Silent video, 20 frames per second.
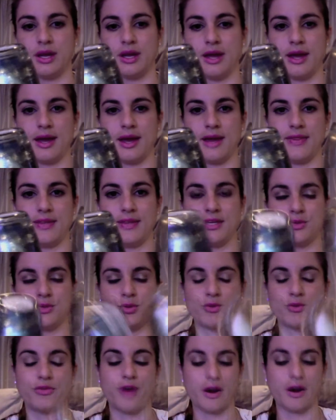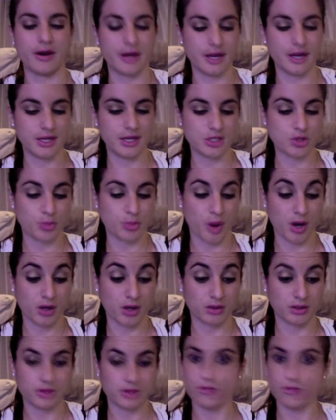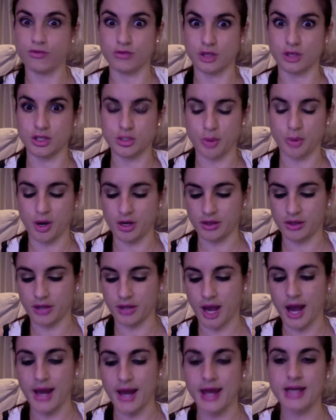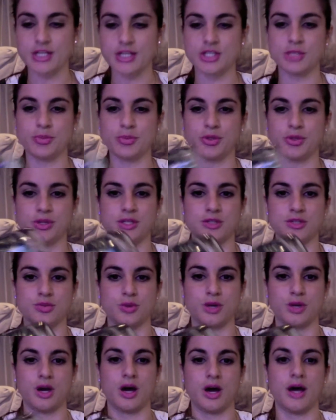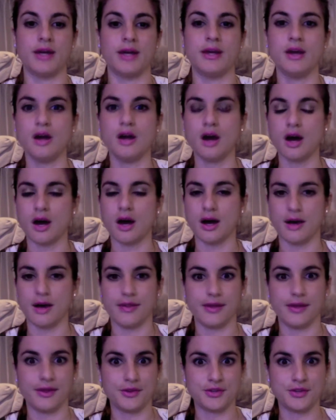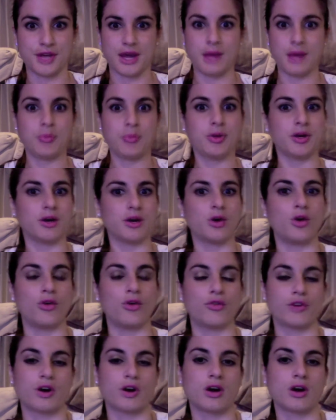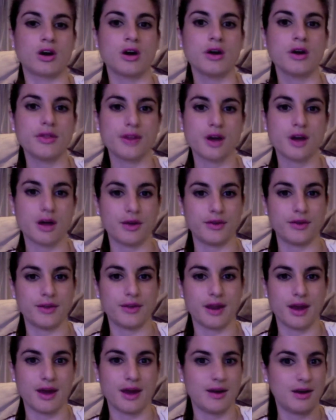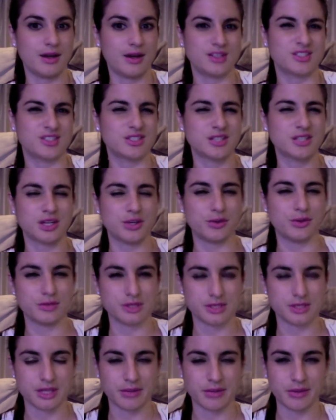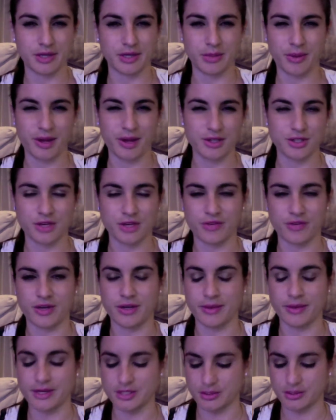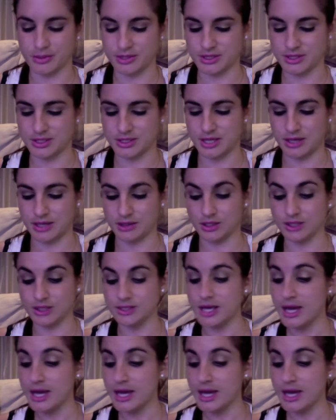And these were very sparkly, real sparkly. I actually put this one on the other day. I put it over the color that I had on just because I knew I was going to take my nail polish off anyway, so I wanted to see how it looked.